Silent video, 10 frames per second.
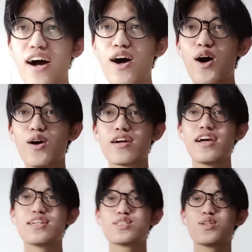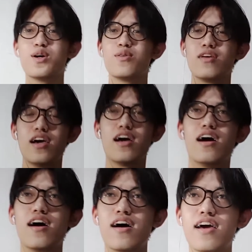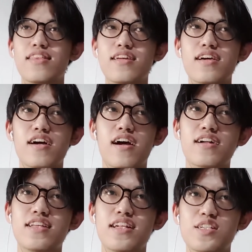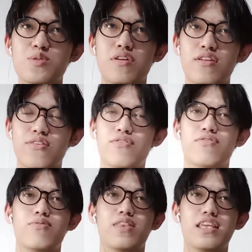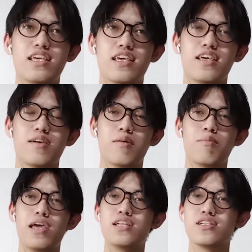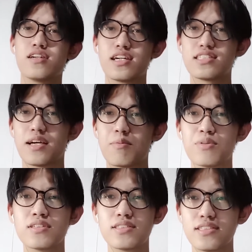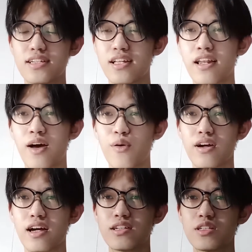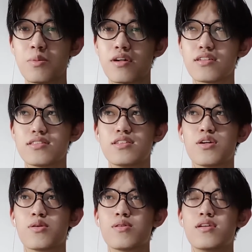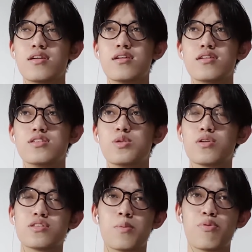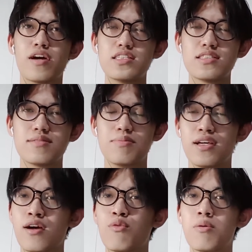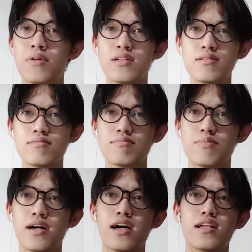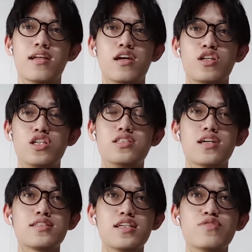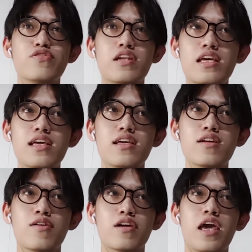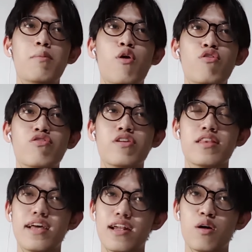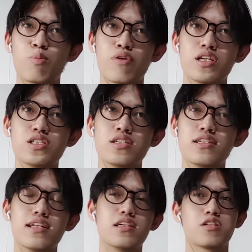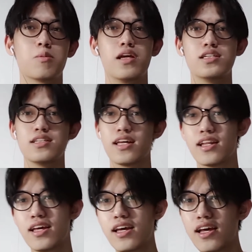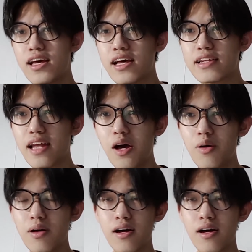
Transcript: Okay, so yeah, I think Kartini is one of the major examples in our country because she was oppressed being a woman, but she successfully came over that oppression, that discrimination, and now